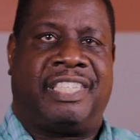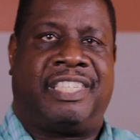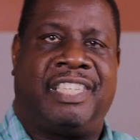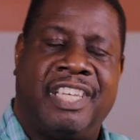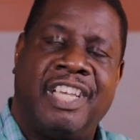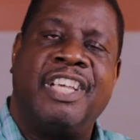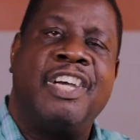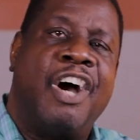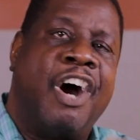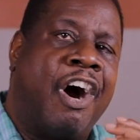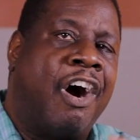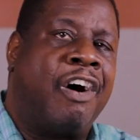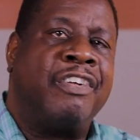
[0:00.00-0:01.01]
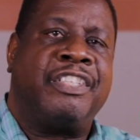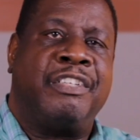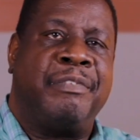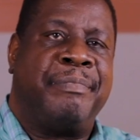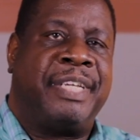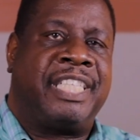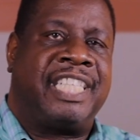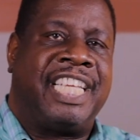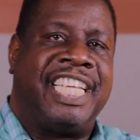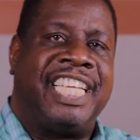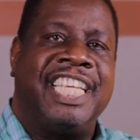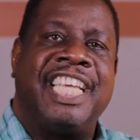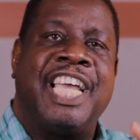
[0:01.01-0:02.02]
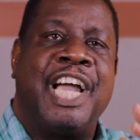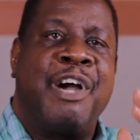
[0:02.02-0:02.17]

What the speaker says: us, ultimately,